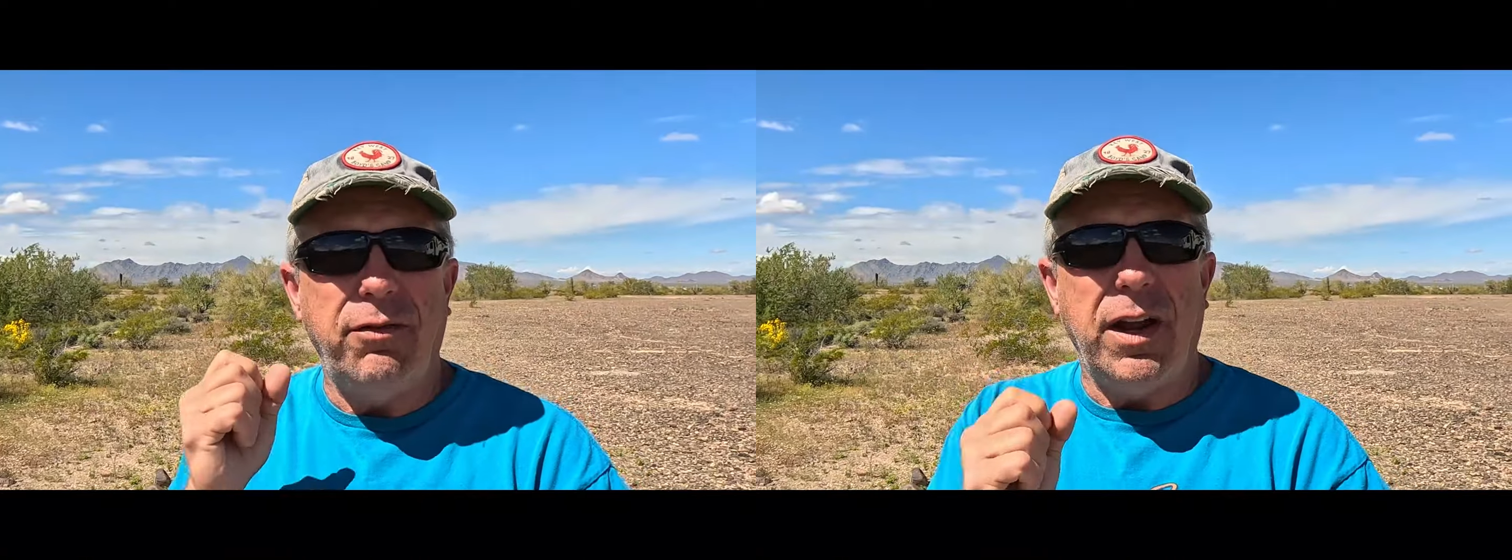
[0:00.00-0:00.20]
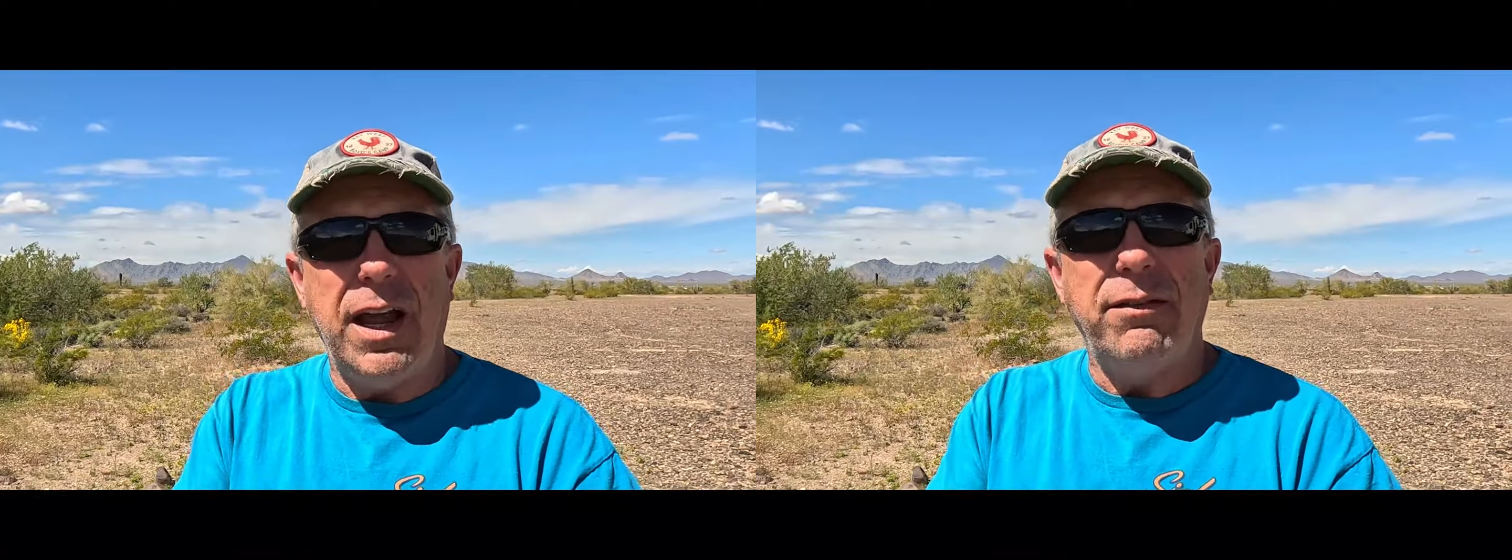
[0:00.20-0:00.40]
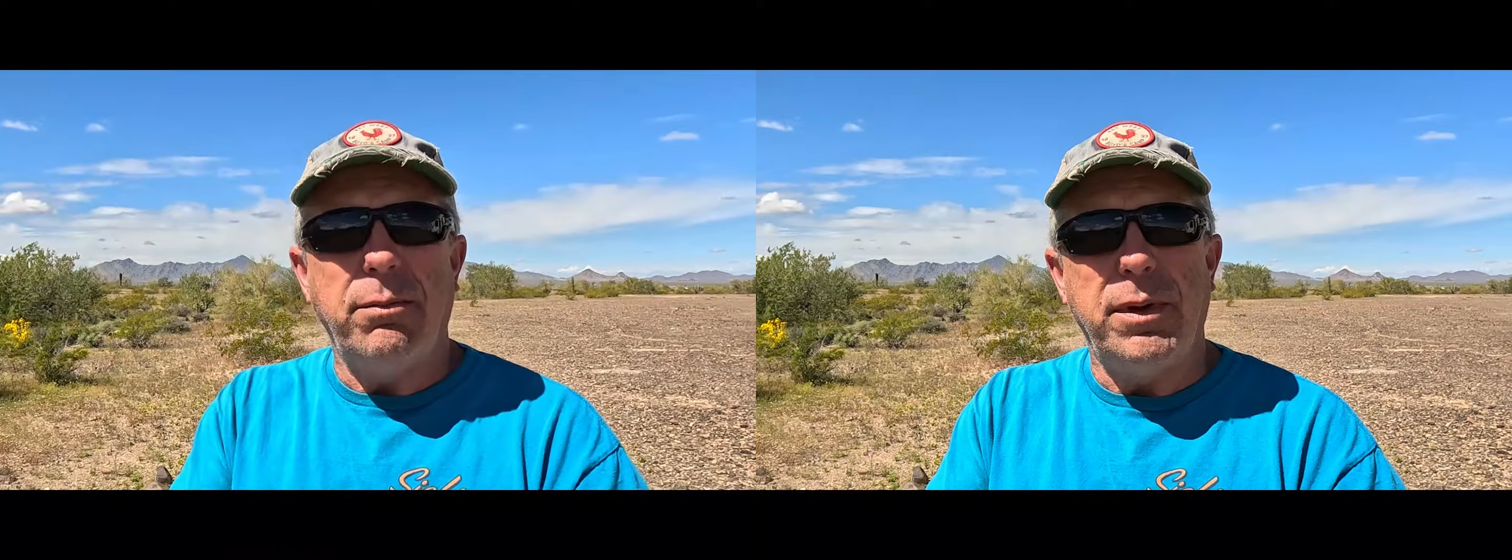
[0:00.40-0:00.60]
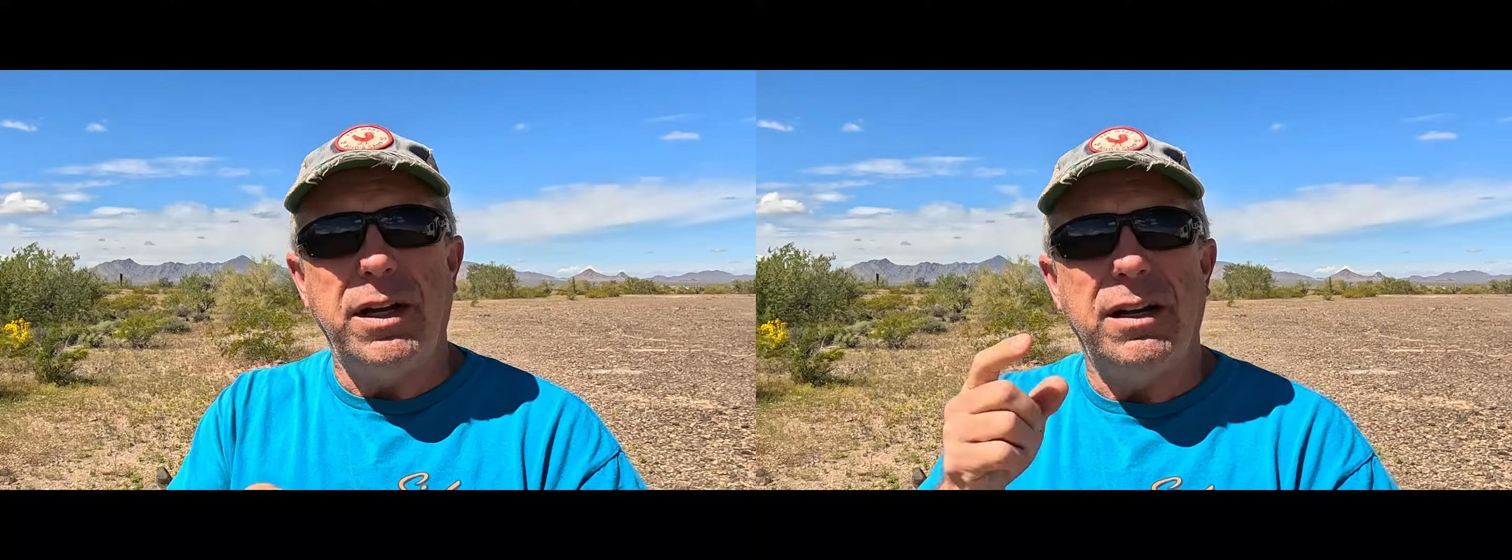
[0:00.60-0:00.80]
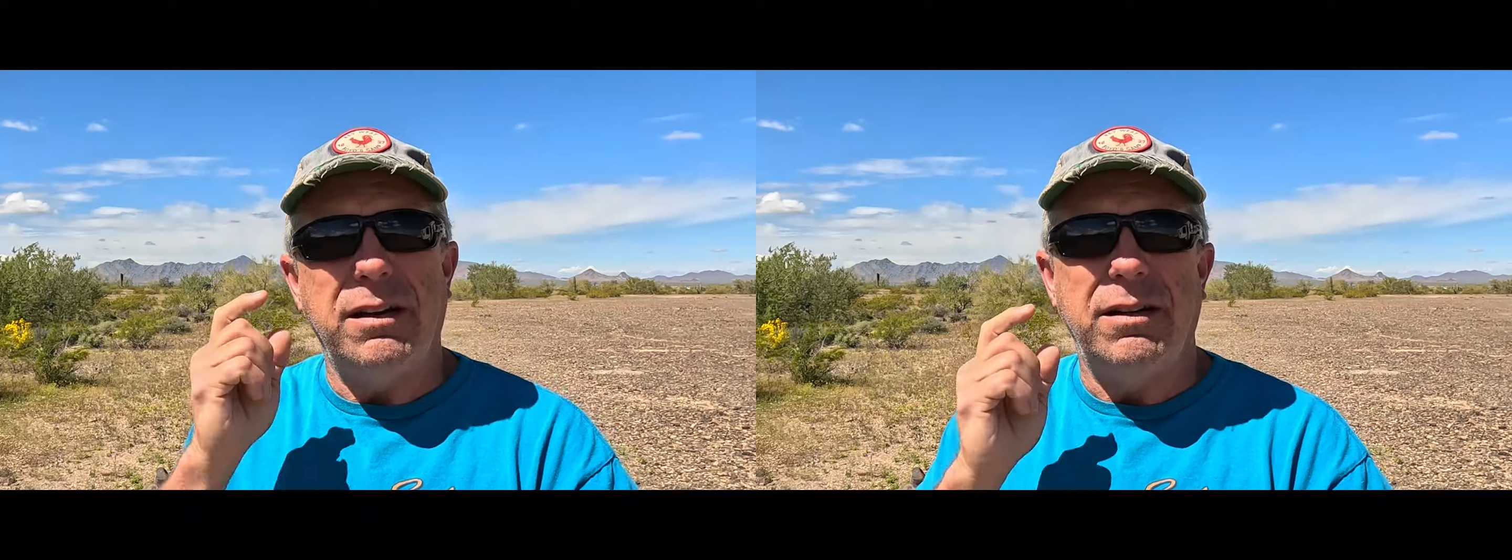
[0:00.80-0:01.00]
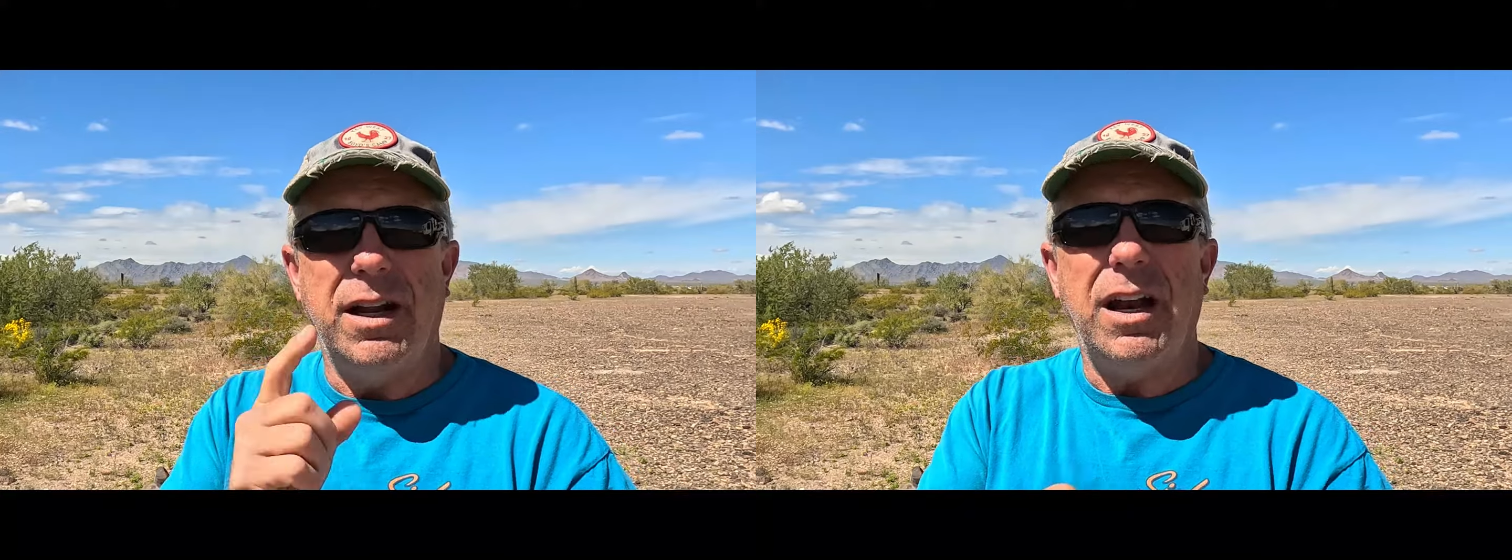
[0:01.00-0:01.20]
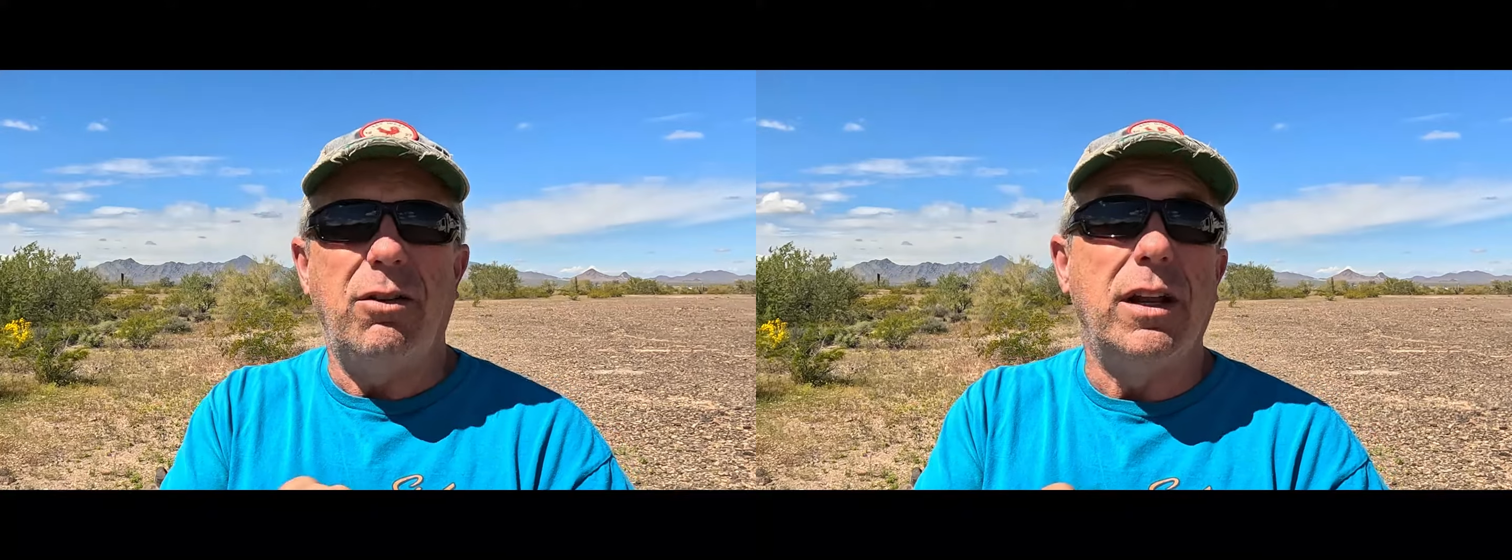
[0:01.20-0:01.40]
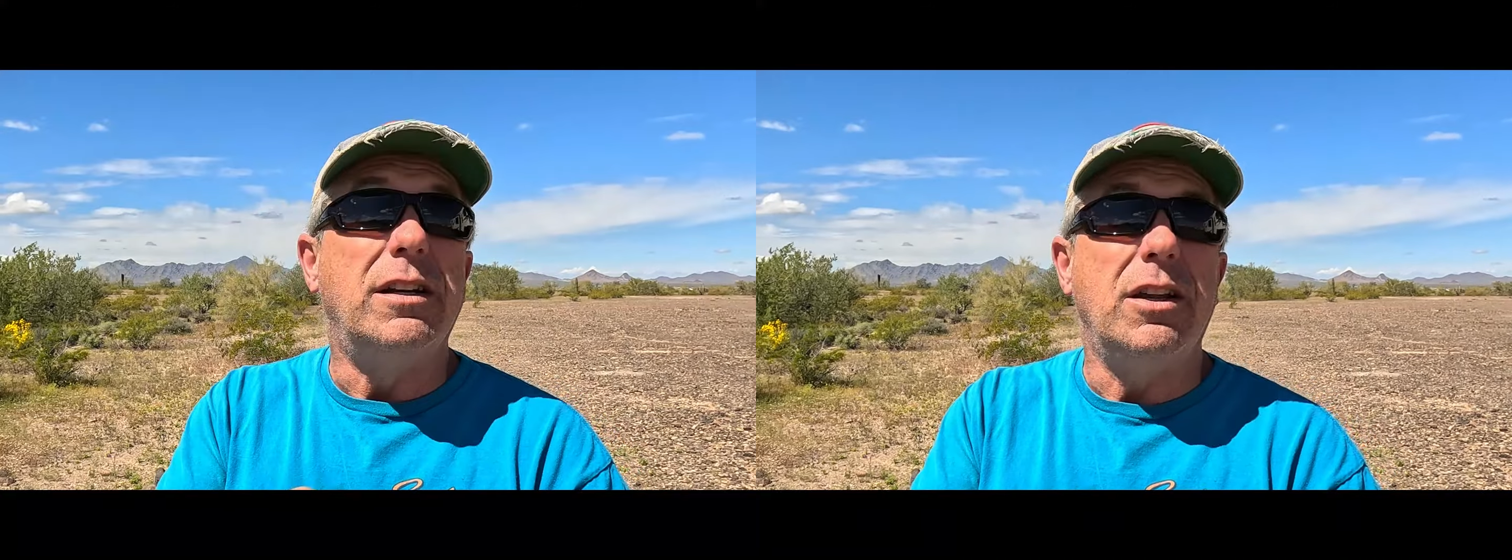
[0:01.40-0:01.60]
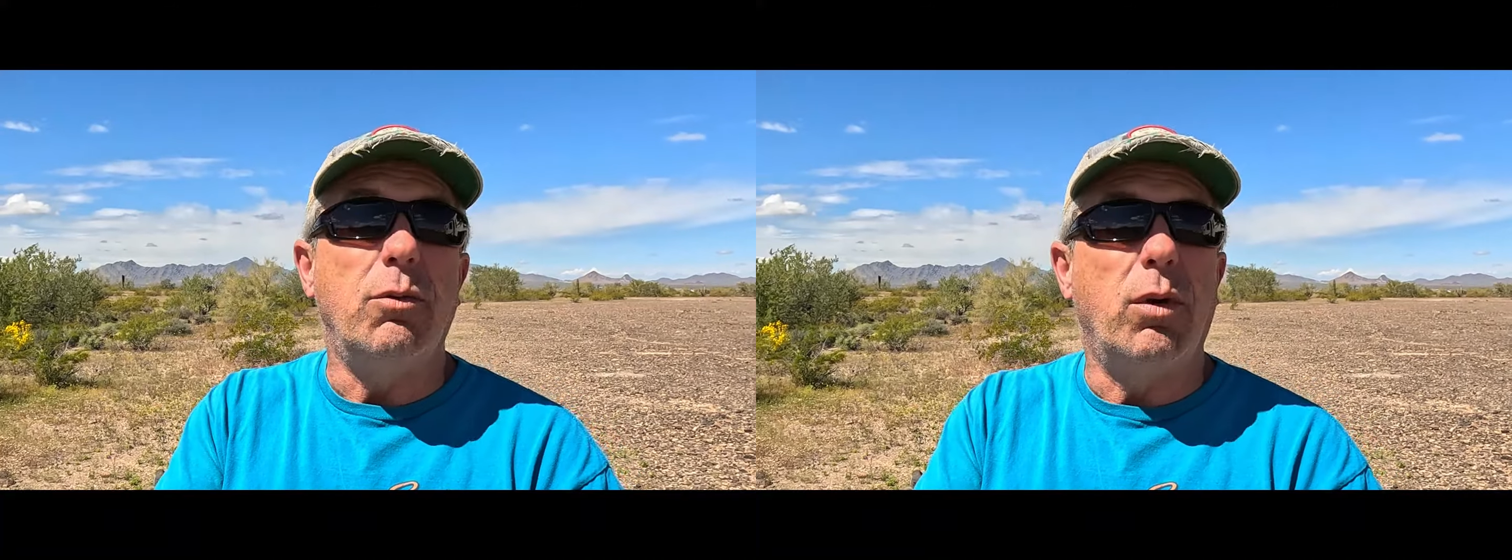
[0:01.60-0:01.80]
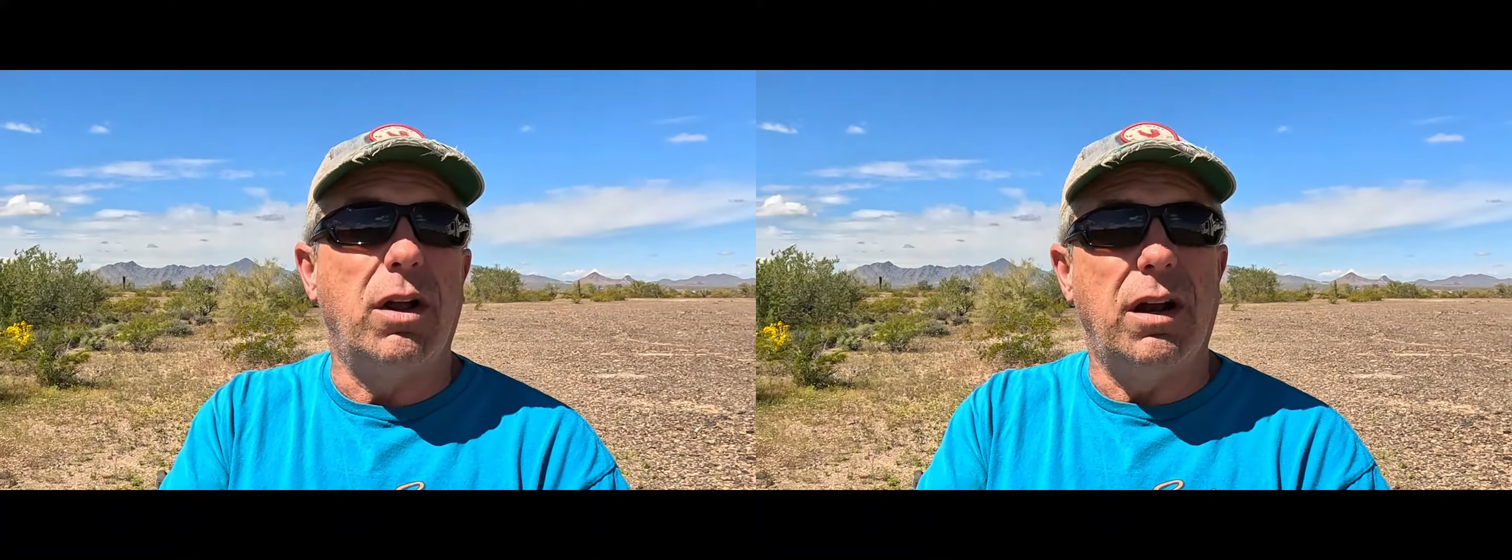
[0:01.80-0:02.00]
you have a minute, not only do you
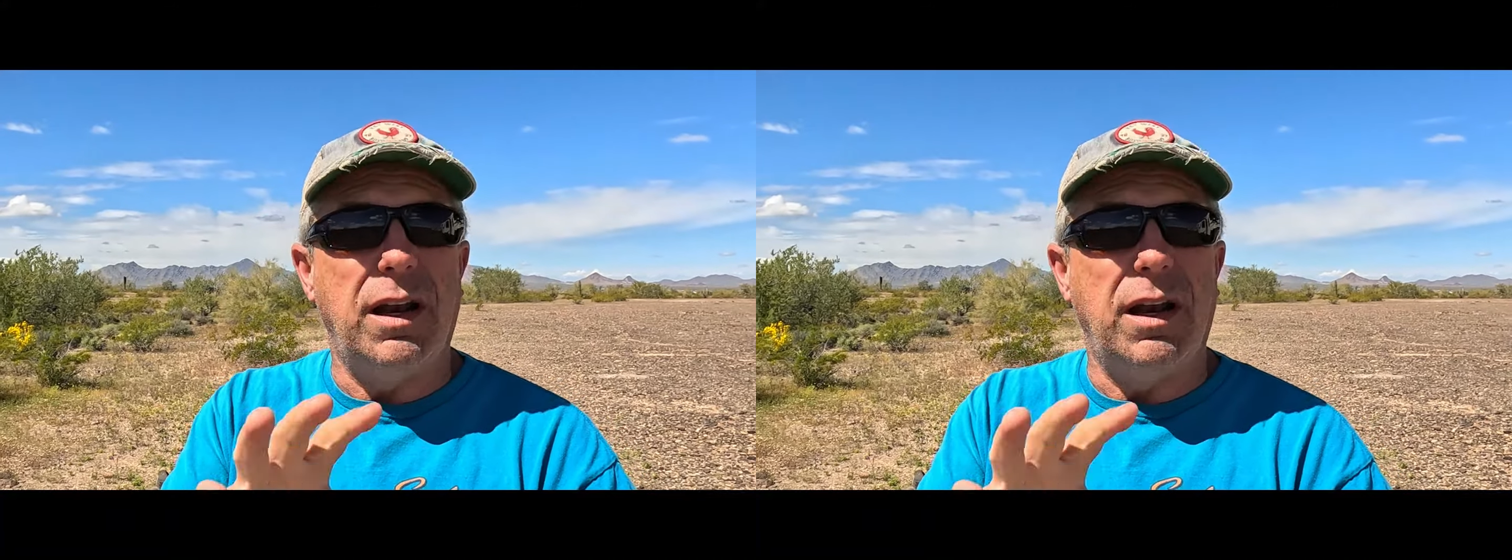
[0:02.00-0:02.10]
want to